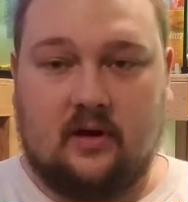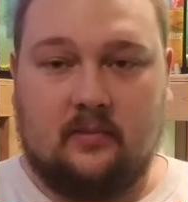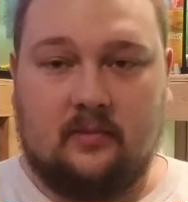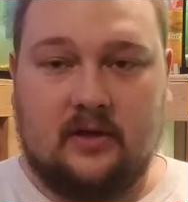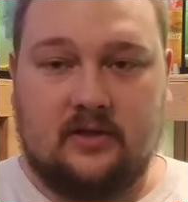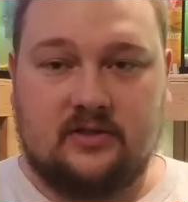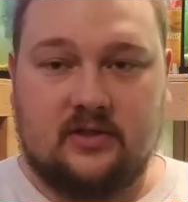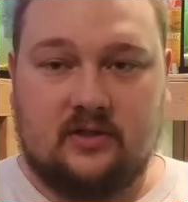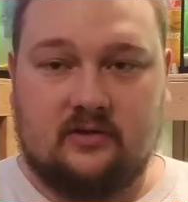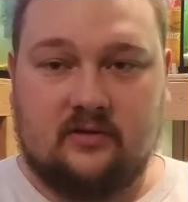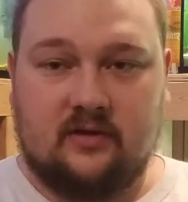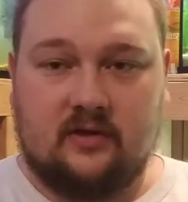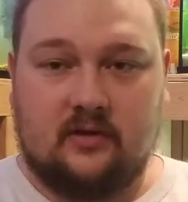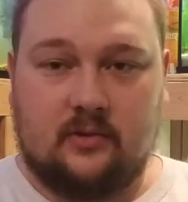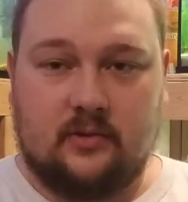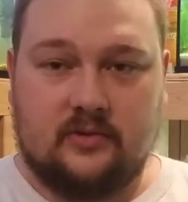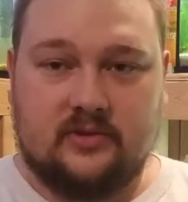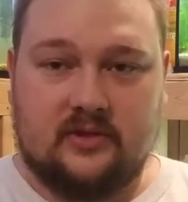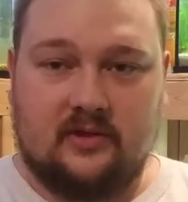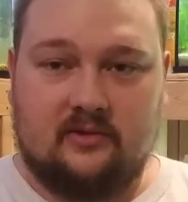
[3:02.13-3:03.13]
My
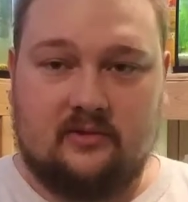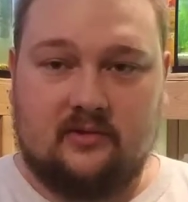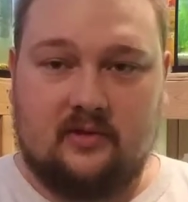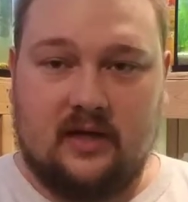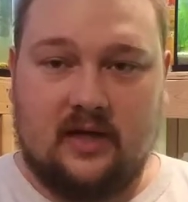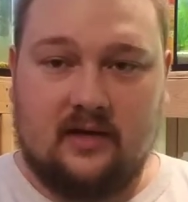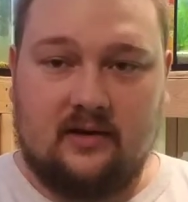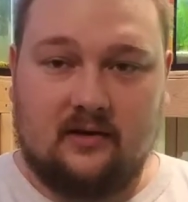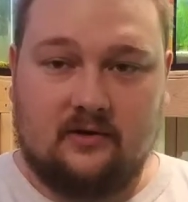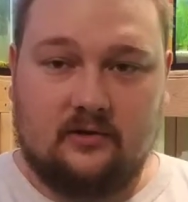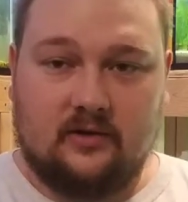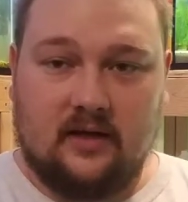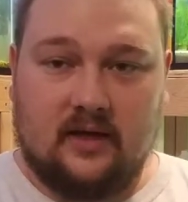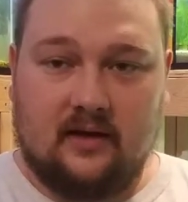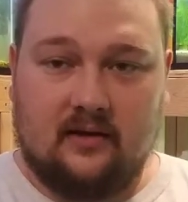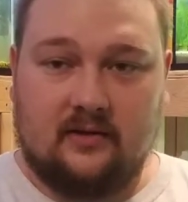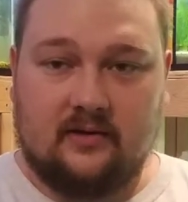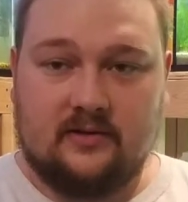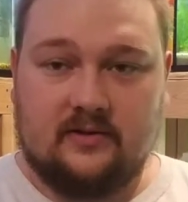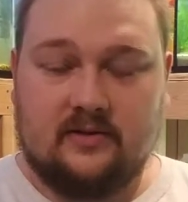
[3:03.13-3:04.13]
generator was on
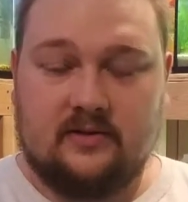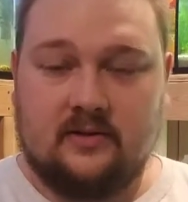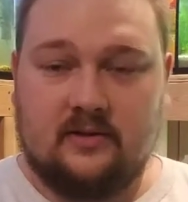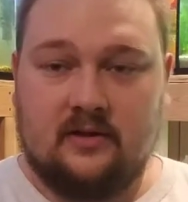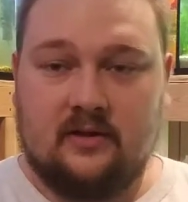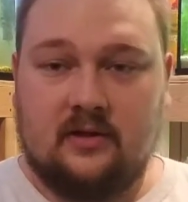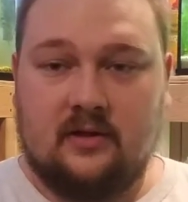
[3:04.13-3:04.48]
$800,